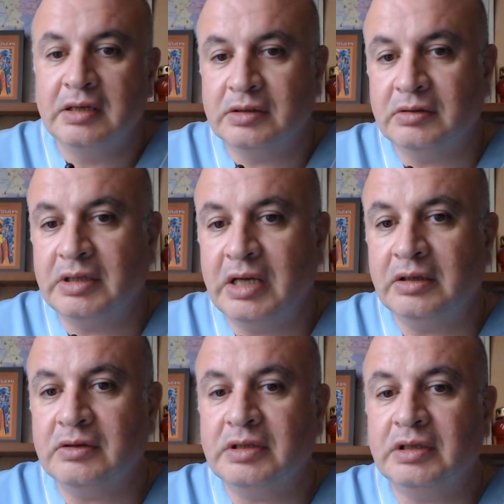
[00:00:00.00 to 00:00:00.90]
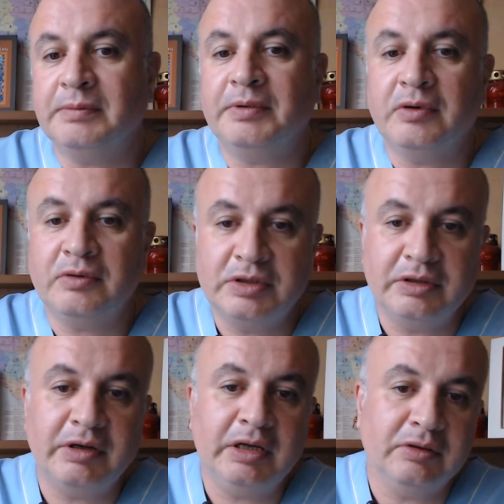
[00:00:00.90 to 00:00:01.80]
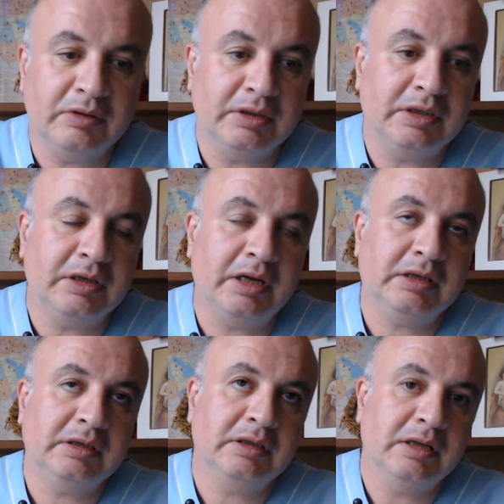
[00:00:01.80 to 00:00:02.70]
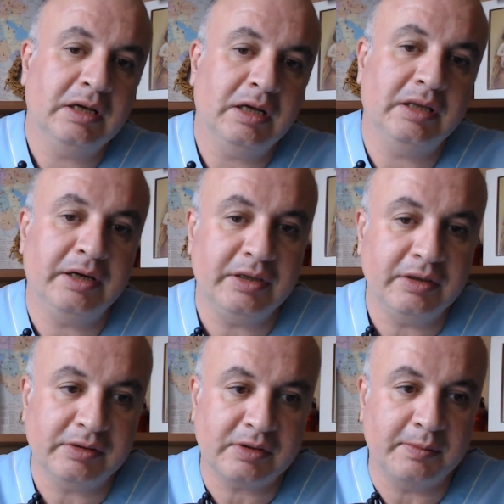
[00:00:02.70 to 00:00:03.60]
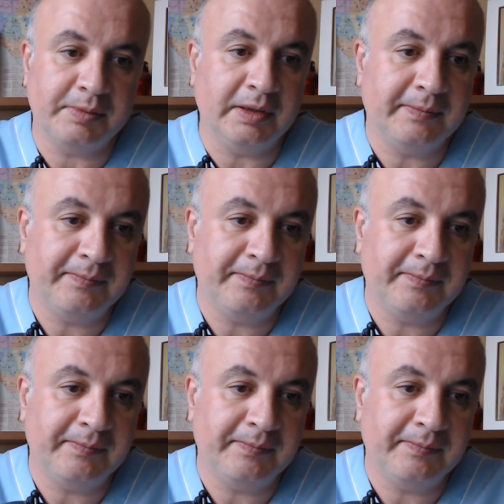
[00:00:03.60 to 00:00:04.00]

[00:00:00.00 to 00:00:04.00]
So diagnostic approach: direct or indirect laryngoscopy.